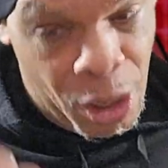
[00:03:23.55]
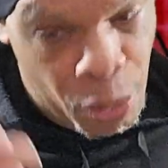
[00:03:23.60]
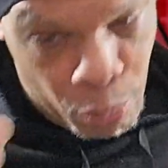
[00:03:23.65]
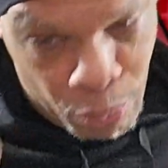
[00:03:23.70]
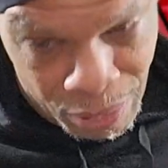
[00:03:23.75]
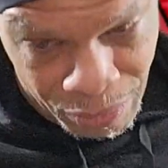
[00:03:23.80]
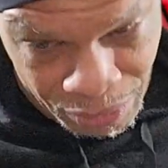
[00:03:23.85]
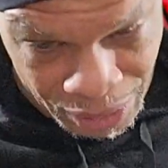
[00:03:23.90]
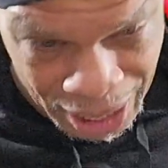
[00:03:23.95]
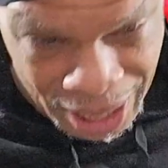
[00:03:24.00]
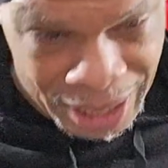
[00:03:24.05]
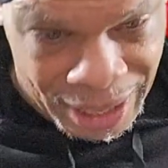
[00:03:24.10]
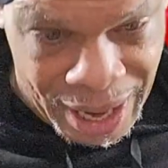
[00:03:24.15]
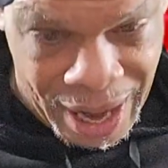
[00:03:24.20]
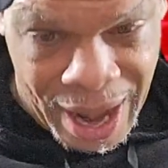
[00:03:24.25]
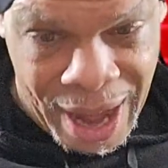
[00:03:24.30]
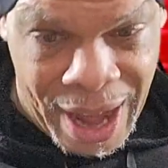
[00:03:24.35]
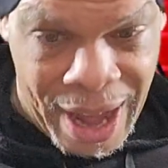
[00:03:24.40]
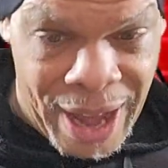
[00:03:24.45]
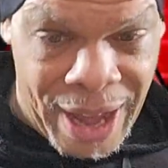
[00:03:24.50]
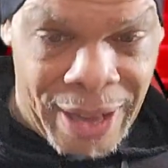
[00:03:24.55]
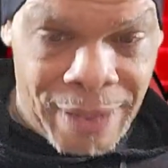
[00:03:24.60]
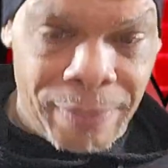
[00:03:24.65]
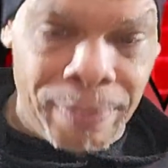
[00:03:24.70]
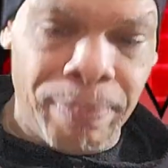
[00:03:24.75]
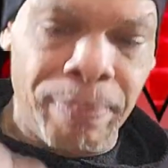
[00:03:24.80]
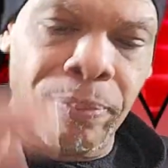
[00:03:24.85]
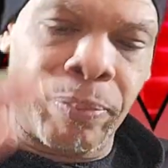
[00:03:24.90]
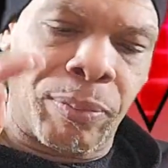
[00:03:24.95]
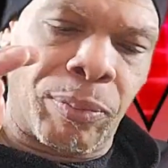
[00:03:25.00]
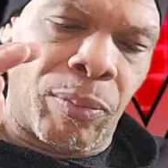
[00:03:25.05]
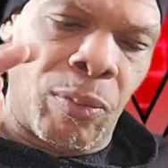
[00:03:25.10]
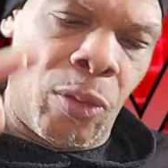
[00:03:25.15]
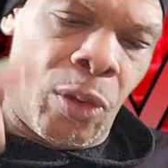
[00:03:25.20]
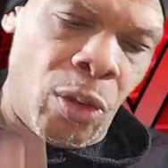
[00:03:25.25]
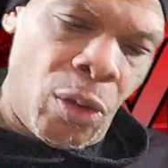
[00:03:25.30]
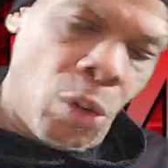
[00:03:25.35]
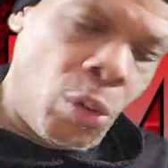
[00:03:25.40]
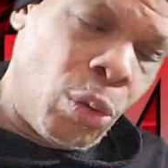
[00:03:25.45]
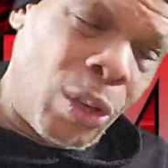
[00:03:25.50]
We've got to add
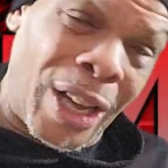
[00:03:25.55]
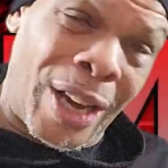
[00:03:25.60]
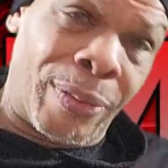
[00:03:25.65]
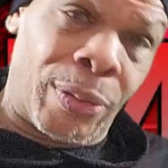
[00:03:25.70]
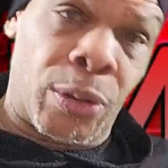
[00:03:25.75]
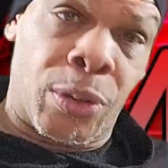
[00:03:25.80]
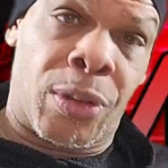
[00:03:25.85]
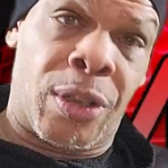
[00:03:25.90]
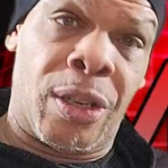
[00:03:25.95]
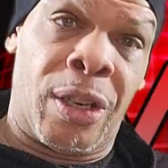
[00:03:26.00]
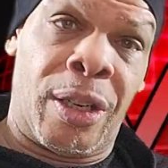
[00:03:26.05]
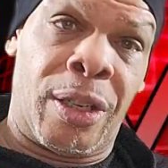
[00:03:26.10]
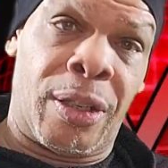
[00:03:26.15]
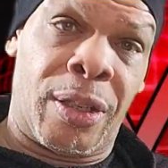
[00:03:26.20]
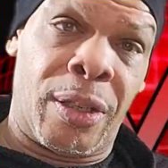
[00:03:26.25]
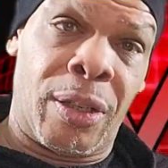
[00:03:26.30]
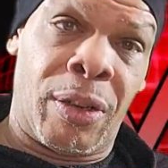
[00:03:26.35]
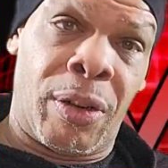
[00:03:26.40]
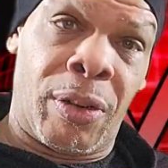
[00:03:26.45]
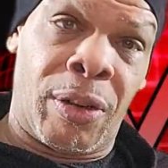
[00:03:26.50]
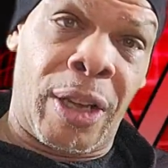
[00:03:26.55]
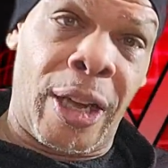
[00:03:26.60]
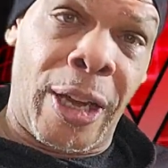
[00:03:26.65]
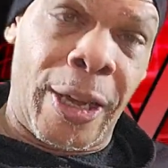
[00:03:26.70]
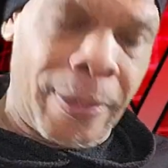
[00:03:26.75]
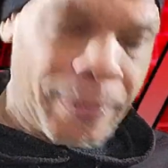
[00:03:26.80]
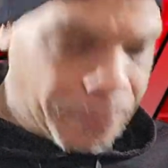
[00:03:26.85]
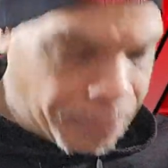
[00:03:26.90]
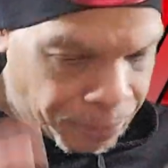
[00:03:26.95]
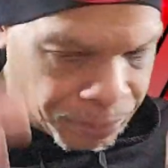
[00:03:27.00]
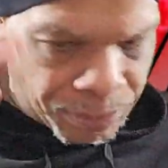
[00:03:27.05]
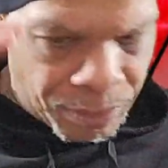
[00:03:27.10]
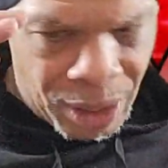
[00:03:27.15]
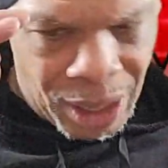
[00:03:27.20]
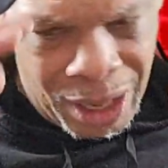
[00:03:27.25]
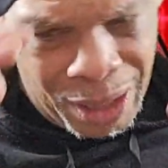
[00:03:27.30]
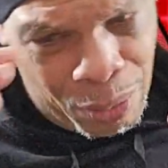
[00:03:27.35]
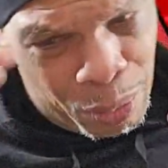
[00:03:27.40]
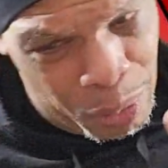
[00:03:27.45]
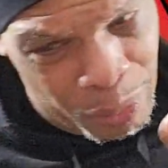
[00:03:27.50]
new levels to this, okay?
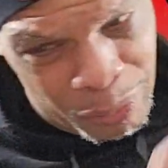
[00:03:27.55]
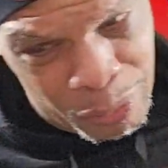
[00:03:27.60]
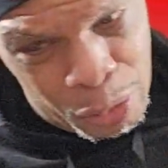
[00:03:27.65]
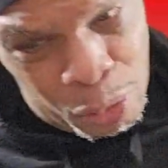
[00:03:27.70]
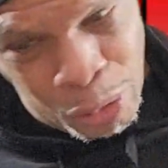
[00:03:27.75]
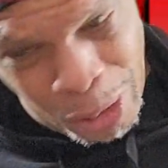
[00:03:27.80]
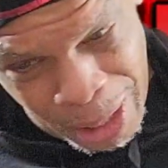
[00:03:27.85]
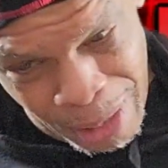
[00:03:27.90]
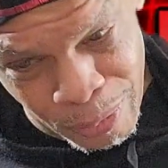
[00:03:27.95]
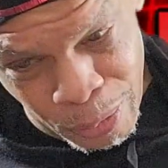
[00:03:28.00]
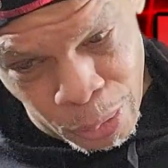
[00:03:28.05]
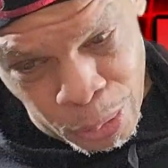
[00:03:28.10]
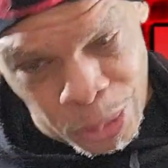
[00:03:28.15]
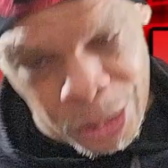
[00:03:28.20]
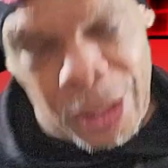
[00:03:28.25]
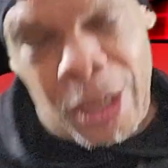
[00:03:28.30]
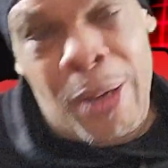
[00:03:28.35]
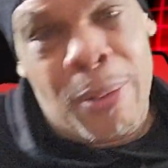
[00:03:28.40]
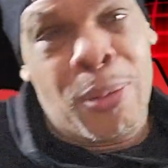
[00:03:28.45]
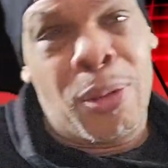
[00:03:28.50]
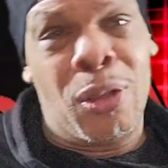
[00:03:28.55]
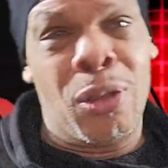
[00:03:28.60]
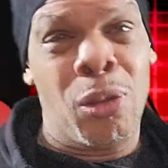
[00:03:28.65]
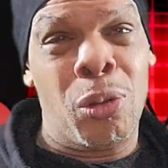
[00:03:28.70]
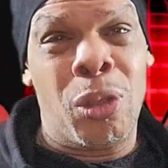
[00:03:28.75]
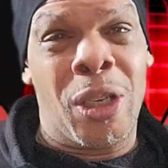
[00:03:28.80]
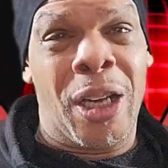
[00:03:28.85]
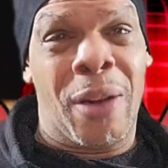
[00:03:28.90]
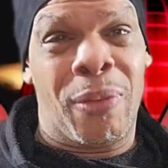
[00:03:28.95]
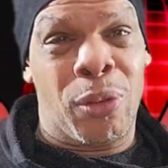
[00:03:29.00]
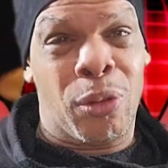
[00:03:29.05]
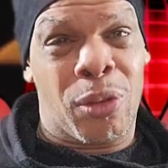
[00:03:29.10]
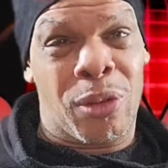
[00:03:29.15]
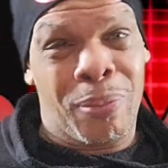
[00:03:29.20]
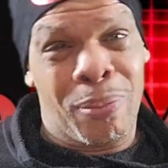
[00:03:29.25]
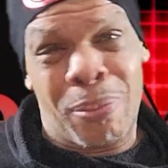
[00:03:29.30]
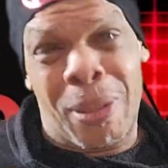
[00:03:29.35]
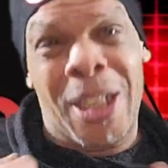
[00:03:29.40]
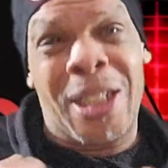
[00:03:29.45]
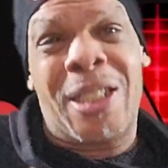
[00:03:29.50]
And with new levels comes new devils.
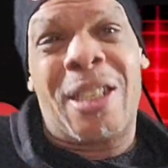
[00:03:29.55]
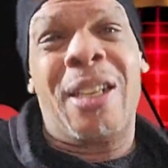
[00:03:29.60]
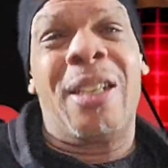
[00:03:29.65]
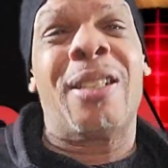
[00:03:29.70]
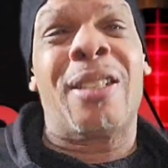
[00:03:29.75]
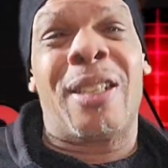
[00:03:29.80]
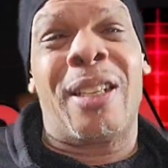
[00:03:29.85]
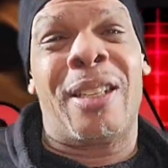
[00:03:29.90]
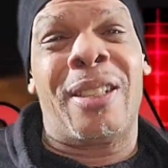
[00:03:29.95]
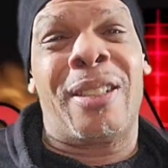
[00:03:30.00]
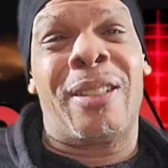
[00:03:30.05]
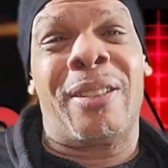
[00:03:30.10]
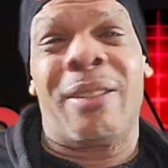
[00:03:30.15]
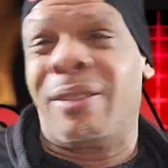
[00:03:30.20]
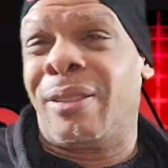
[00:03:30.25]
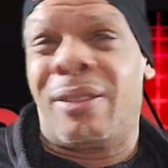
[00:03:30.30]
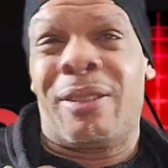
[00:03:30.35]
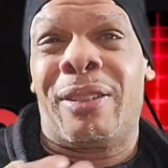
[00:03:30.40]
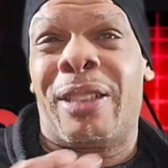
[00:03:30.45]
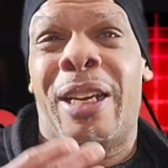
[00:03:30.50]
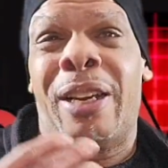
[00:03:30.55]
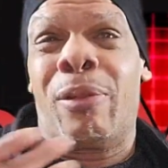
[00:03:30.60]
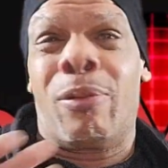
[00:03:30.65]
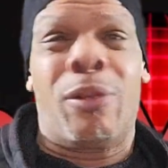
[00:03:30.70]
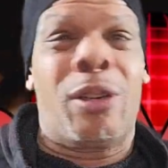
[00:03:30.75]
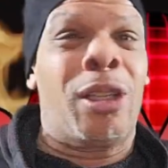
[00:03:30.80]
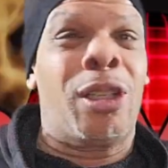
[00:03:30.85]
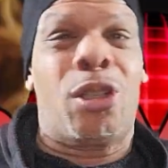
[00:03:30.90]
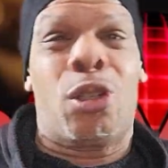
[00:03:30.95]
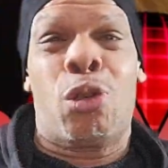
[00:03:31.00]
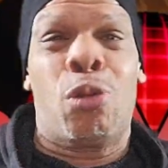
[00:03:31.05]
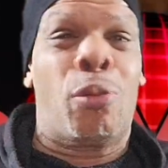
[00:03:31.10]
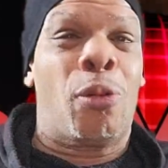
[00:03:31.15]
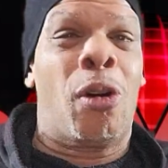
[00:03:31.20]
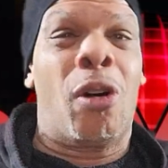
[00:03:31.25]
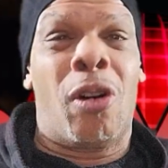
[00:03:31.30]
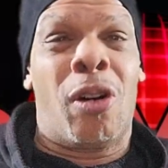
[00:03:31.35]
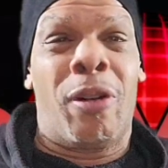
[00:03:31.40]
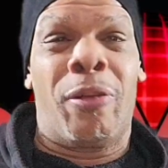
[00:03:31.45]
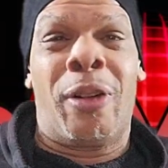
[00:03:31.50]
My skin is getting like really super
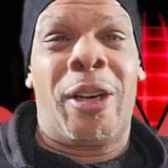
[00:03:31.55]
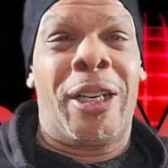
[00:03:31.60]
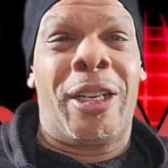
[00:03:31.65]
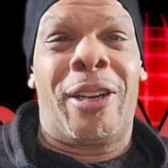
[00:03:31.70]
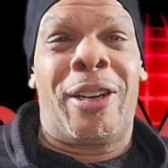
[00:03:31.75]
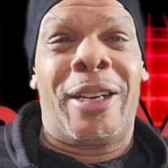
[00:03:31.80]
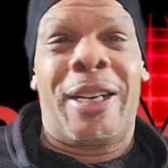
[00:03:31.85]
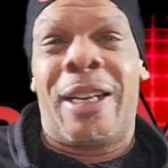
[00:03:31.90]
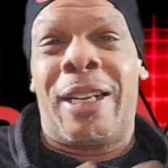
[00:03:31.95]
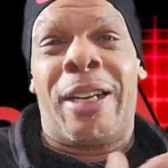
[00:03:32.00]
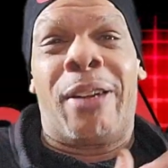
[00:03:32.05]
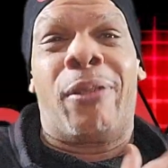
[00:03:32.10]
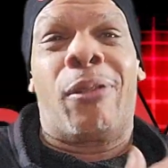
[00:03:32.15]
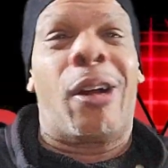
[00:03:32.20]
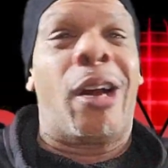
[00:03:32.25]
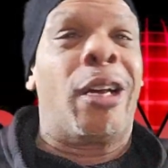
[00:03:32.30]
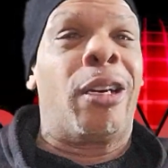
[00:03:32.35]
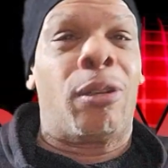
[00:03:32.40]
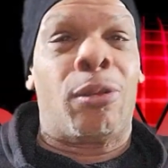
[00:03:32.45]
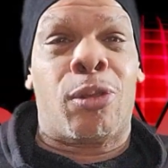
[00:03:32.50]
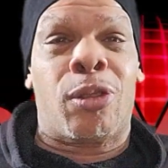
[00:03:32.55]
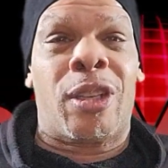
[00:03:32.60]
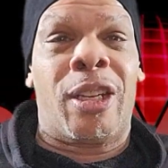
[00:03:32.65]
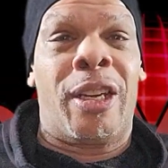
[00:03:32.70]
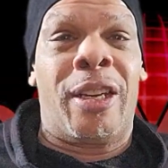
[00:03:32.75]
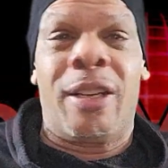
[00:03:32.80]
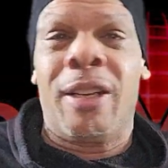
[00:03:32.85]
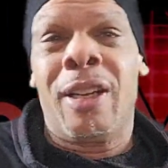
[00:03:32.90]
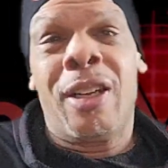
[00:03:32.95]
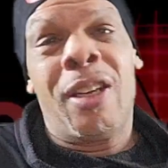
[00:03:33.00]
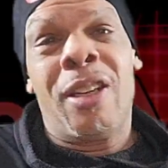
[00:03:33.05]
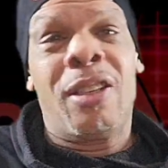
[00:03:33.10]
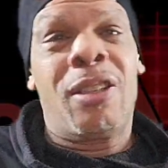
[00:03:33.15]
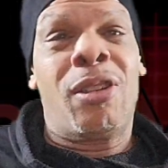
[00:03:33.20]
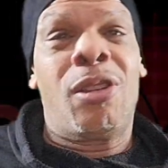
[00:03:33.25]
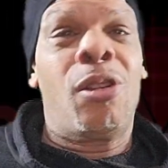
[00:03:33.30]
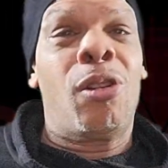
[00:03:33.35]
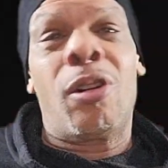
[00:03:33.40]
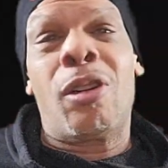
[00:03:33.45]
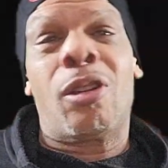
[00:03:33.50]
hard right now. I got like rhino skin. So
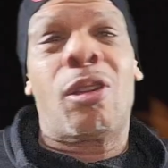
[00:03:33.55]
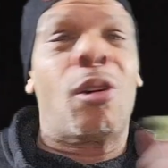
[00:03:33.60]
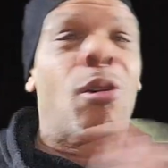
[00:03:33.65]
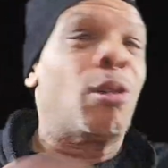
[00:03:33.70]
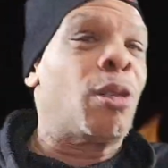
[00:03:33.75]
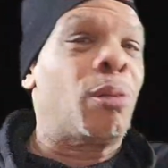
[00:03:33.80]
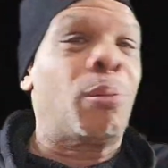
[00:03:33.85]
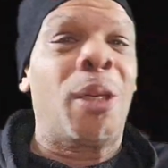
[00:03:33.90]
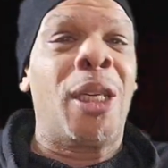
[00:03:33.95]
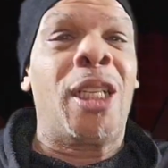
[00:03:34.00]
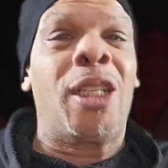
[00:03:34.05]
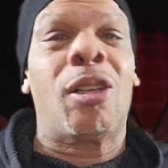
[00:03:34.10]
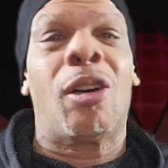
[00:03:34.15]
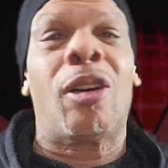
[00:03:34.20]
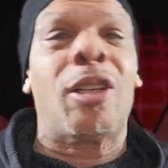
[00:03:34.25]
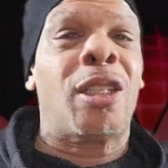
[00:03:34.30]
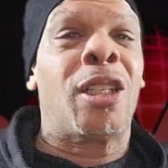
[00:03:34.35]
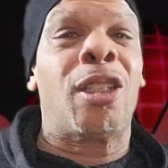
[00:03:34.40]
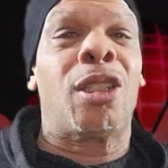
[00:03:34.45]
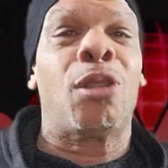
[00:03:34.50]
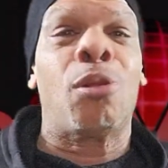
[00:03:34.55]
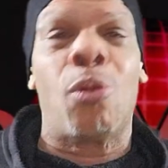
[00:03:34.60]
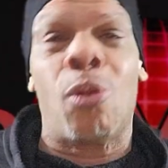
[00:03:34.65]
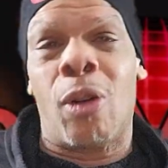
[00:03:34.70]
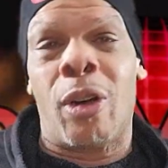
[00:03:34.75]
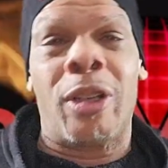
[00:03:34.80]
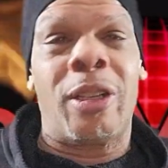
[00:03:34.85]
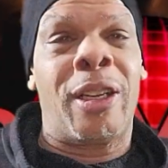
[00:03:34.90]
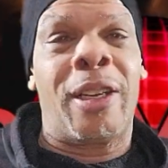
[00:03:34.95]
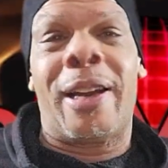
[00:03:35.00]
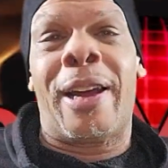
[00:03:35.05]
y'all can throw as many darts as you want.